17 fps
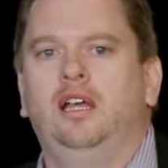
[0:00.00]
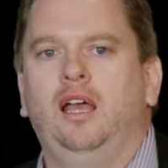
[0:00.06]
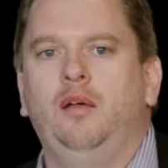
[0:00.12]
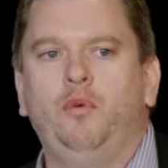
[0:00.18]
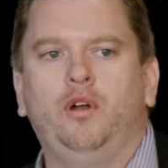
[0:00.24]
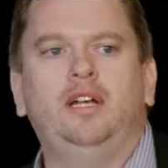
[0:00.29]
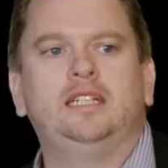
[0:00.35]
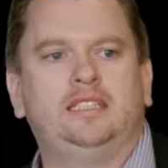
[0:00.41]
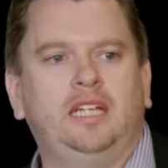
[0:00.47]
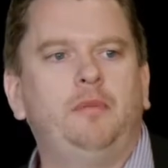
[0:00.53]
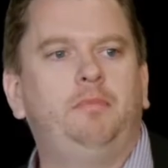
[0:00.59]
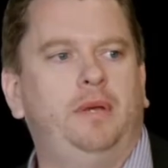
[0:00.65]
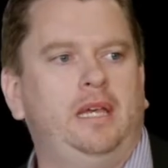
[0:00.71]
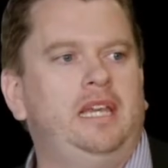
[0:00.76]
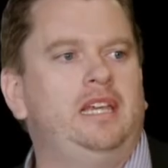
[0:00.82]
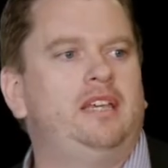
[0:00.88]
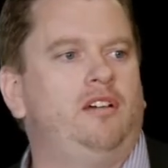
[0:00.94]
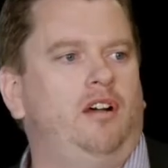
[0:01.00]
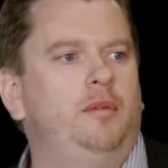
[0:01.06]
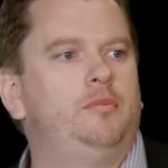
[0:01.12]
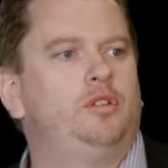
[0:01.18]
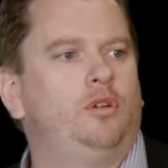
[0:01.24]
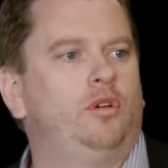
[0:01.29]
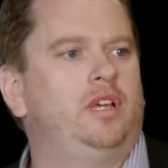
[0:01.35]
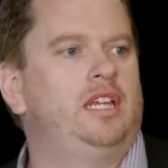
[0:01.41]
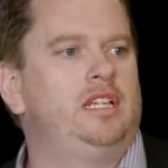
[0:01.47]
And when I say peak, I'm
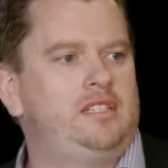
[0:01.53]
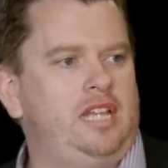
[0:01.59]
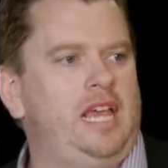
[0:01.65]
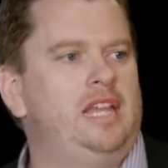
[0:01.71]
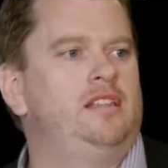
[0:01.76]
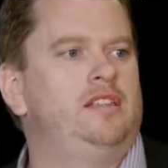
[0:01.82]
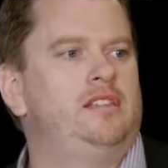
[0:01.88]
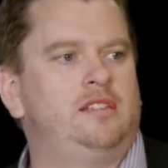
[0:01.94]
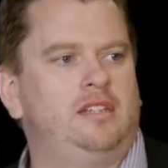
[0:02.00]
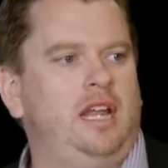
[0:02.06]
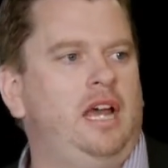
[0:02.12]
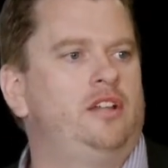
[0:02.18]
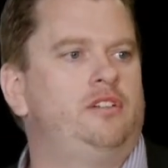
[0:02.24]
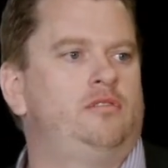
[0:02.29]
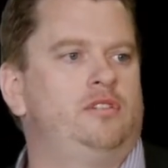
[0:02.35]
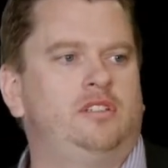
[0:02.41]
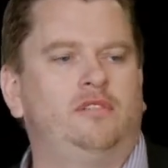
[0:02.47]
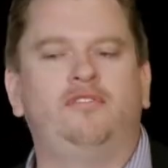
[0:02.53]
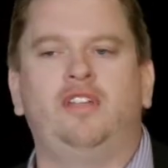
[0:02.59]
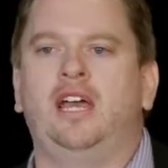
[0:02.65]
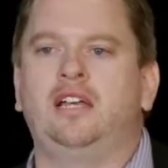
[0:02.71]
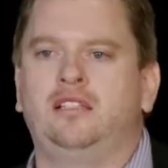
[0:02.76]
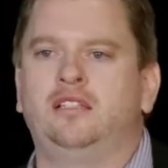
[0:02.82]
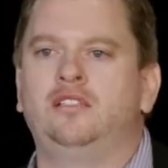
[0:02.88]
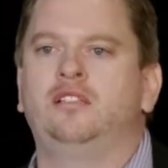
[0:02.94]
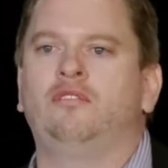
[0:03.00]
talking tens and hundreds of
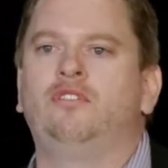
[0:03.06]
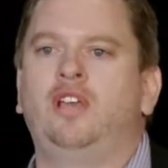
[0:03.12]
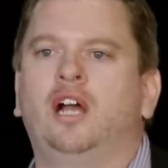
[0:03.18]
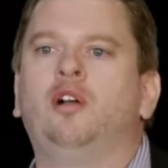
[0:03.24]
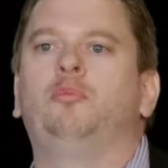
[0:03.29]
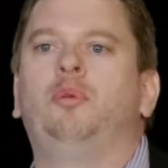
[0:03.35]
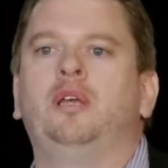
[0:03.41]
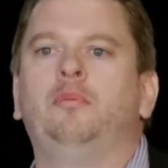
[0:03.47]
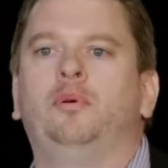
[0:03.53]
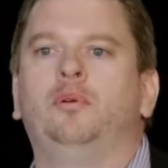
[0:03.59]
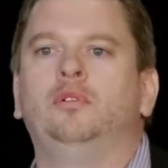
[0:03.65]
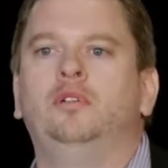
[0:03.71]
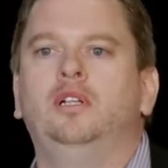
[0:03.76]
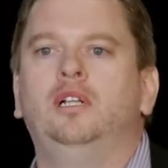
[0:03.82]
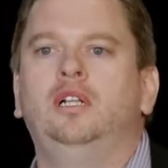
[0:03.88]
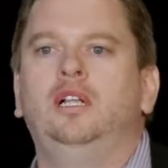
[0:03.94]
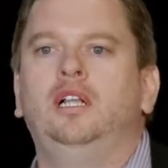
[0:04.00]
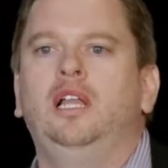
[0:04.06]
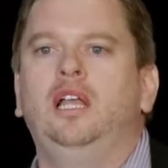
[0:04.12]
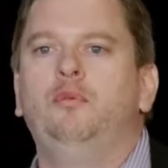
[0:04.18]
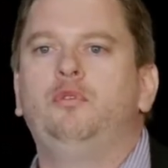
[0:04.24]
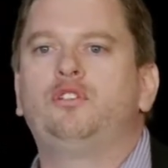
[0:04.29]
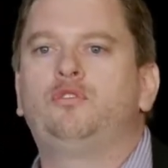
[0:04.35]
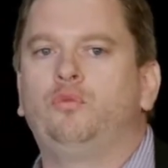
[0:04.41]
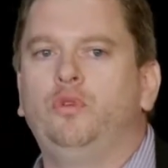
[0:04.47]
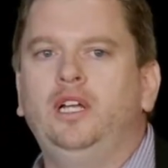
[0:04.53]
thousands of young people. It
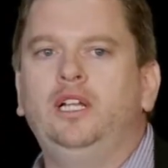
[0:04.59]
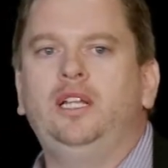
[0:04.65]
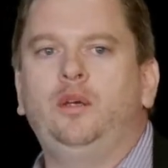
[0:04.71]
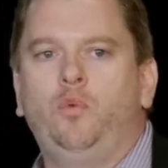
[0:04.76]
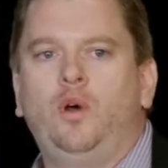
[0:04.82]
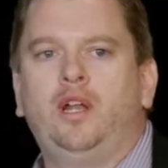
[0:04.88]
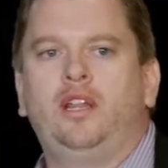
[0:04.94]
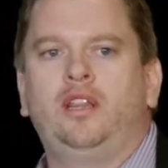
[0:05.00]
was really one